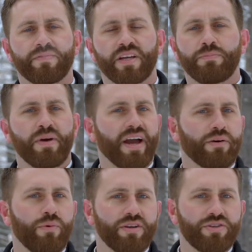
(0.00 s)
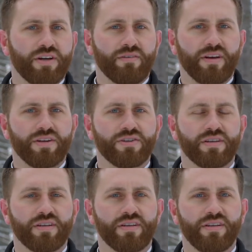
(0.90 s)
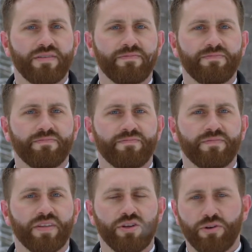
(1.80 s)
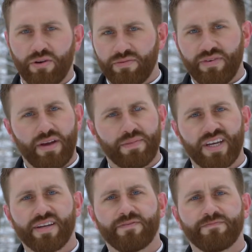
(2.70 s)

Think back one generation in your own family.